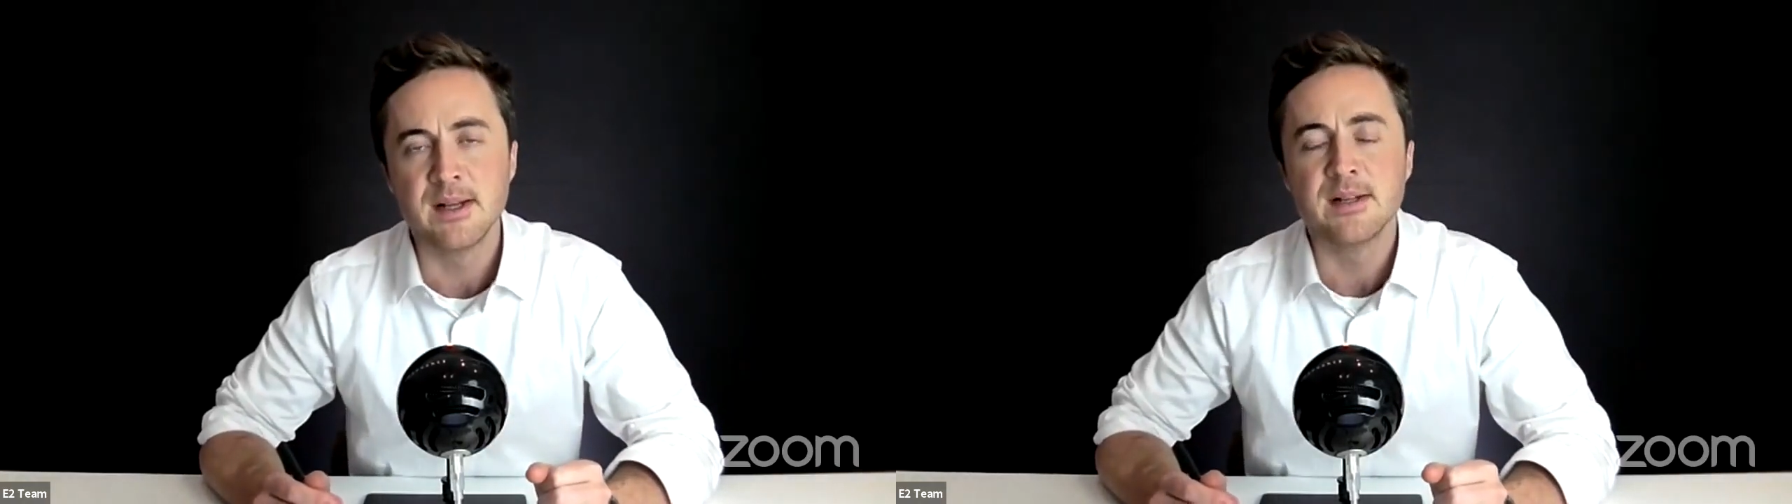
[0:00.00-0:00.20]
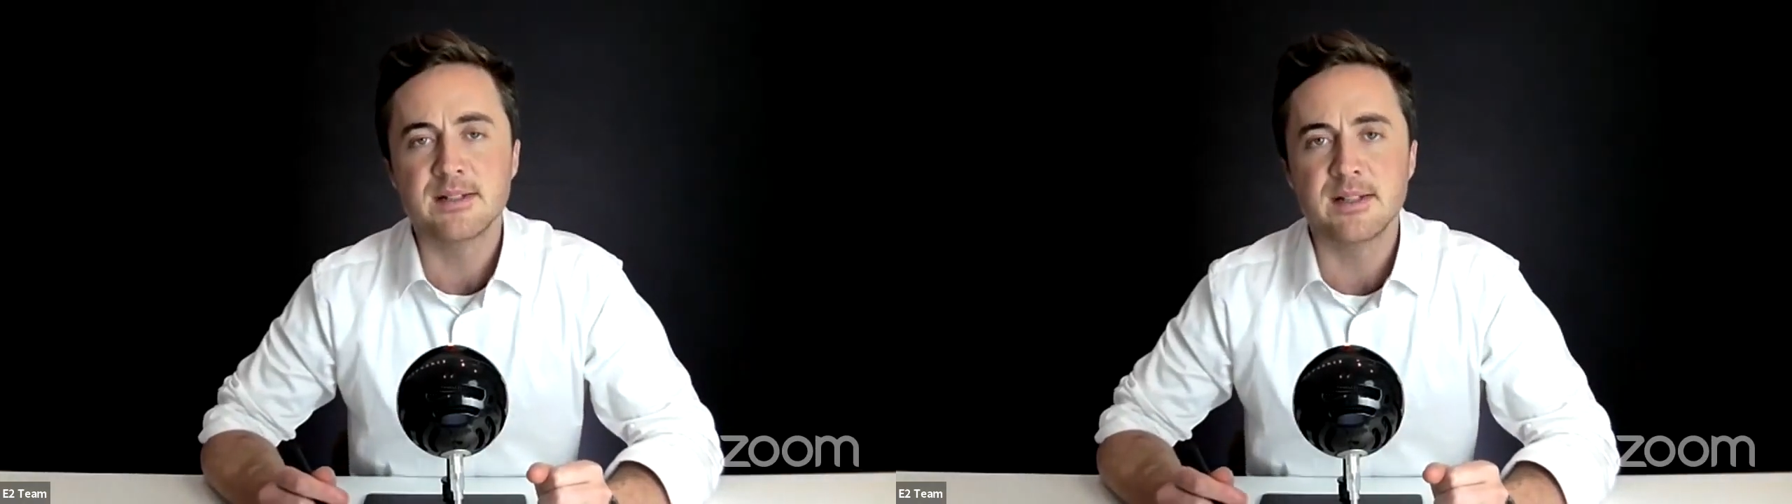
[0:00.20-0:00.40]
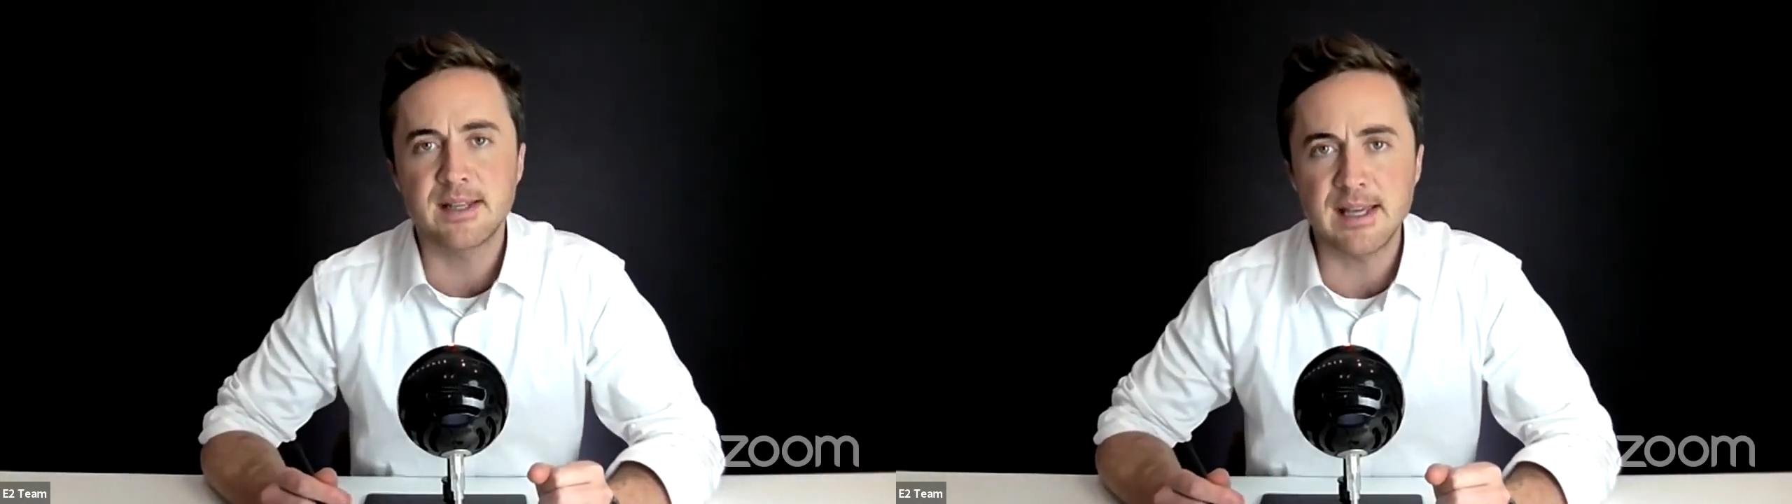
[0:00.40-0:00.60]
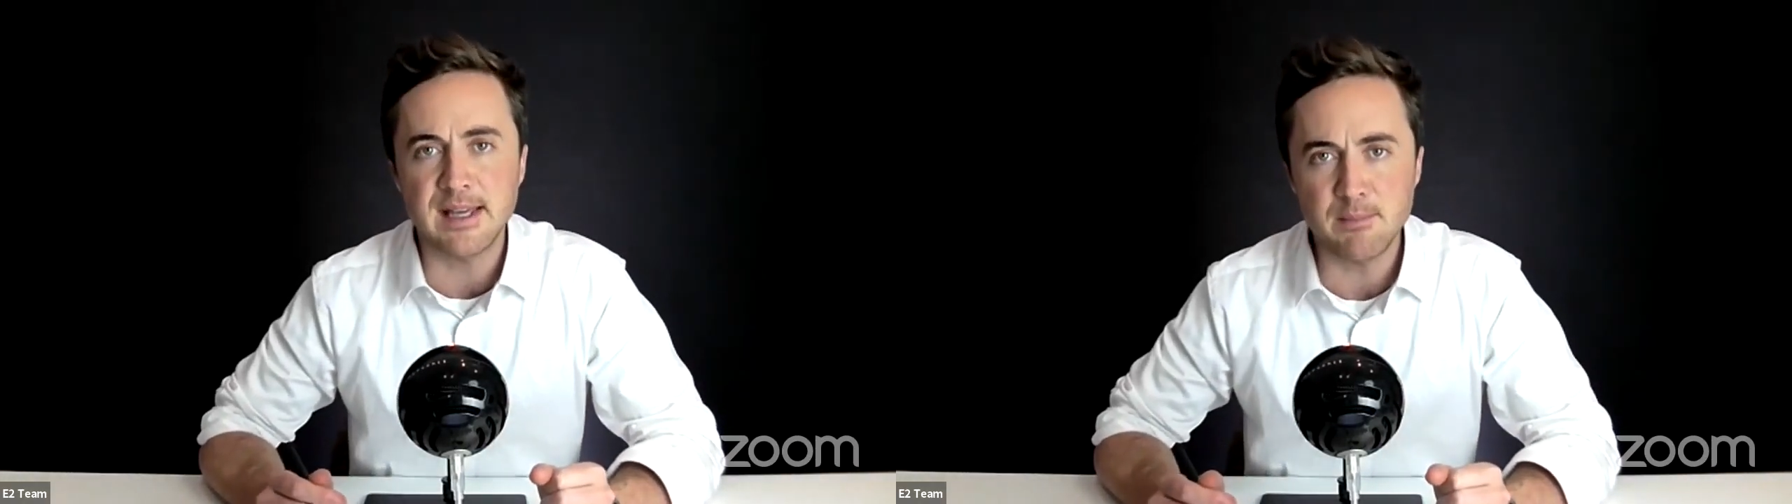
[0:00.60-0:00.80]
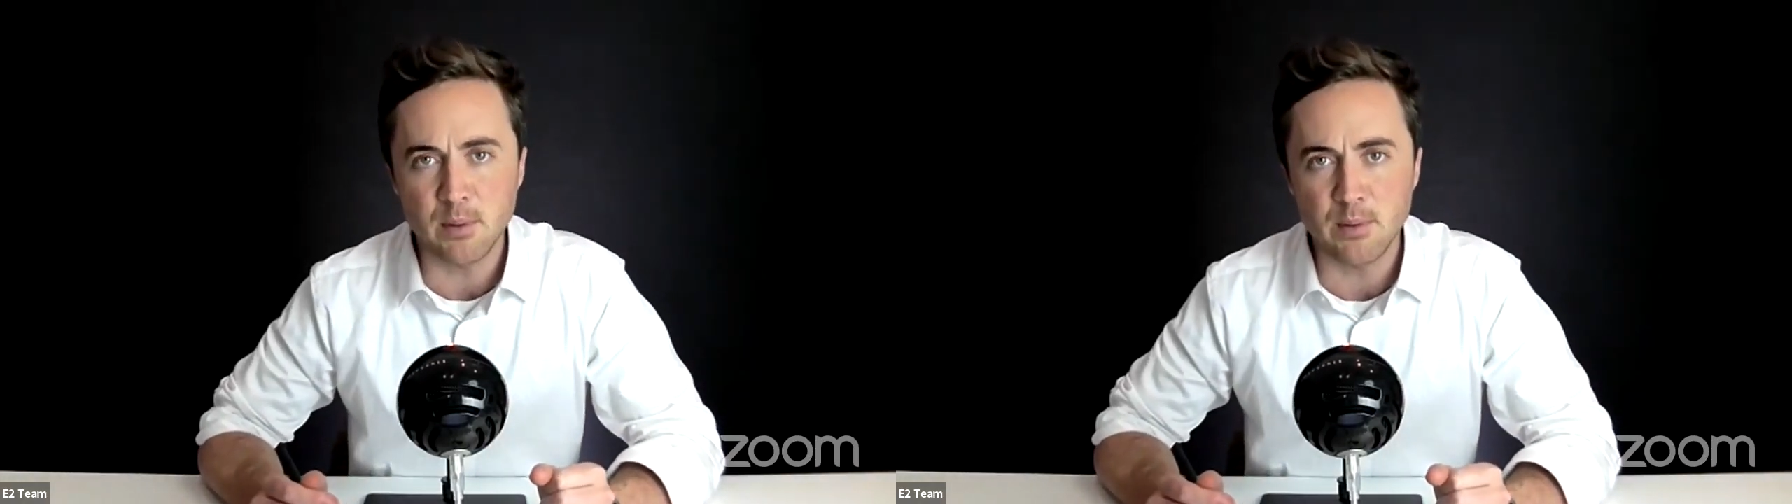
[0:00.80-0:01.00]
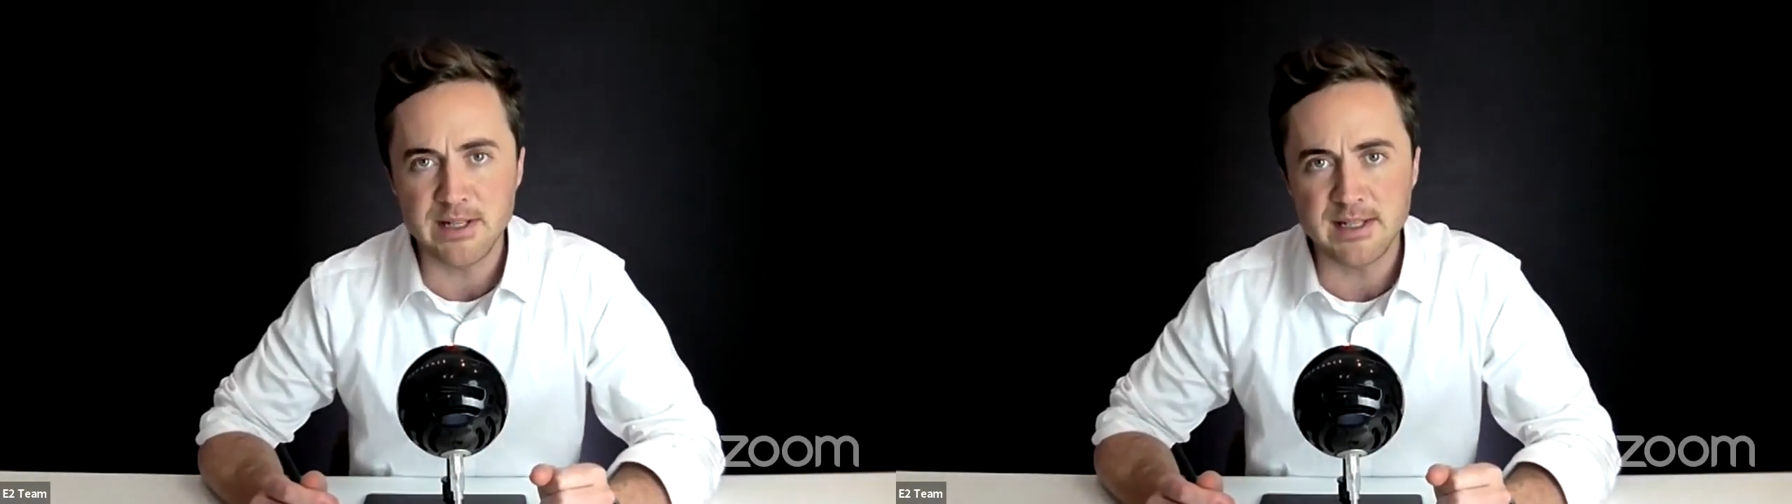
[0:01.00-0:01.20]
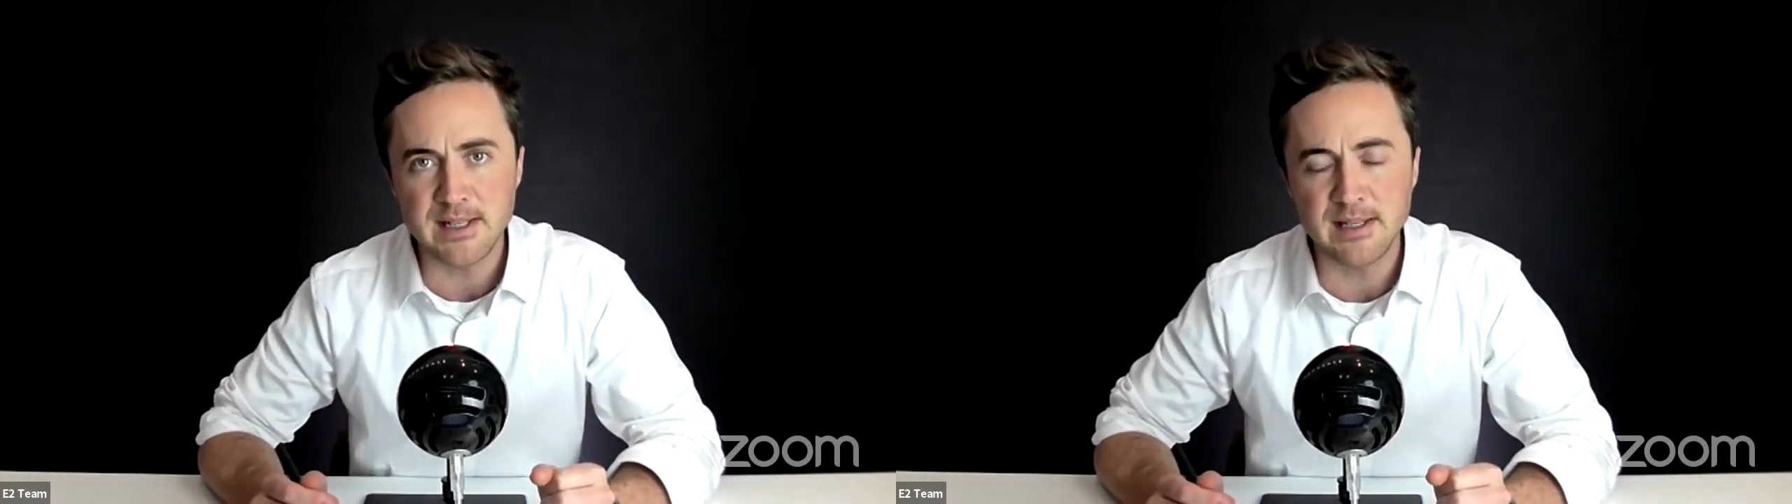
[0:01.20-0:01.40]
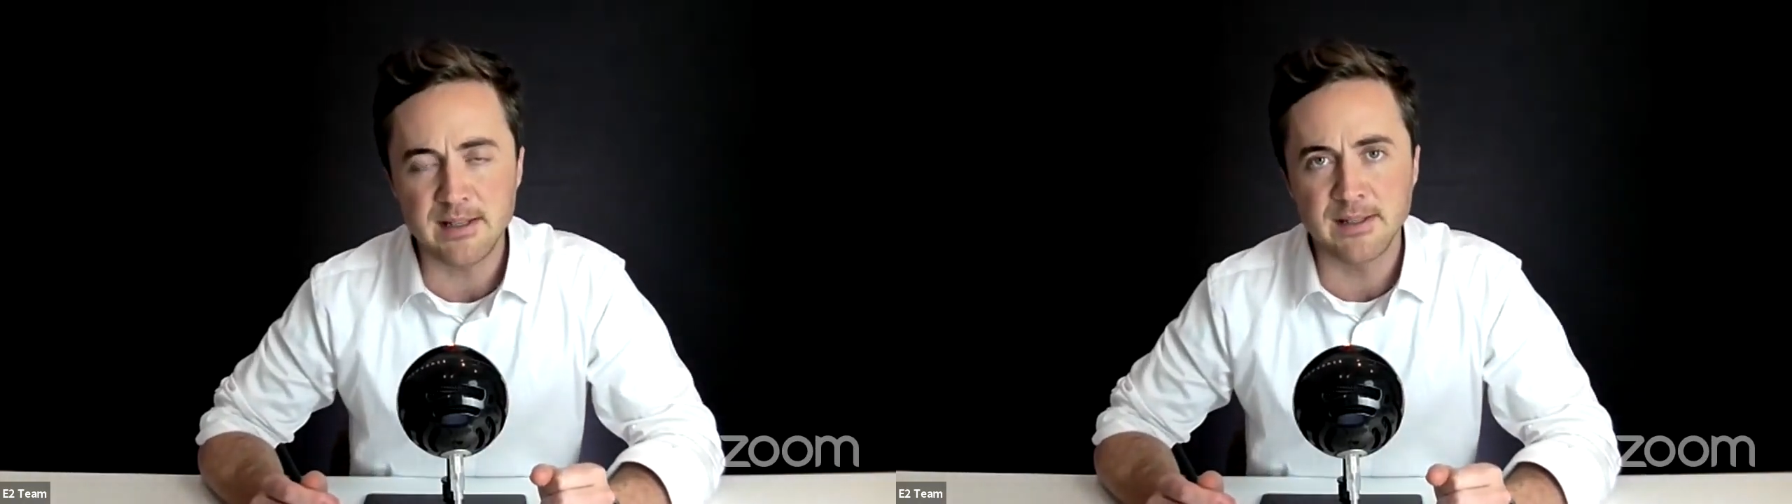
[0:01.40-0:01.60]
So the key point
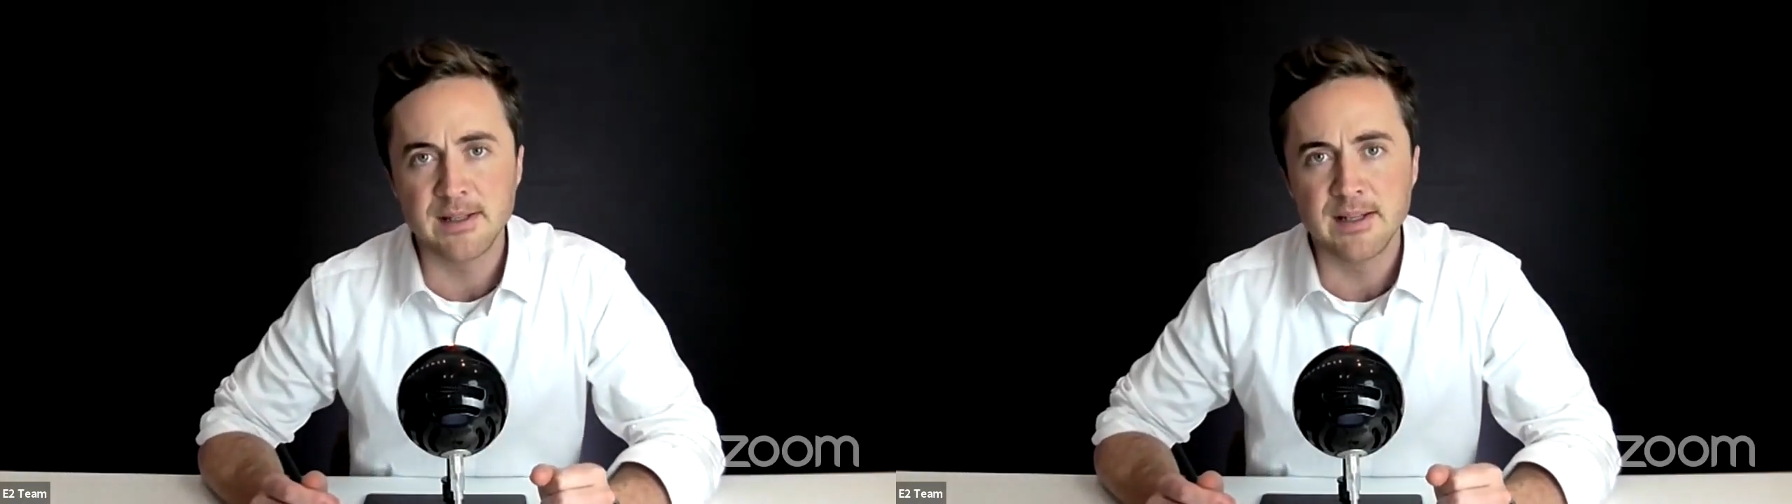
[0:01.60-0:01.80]
here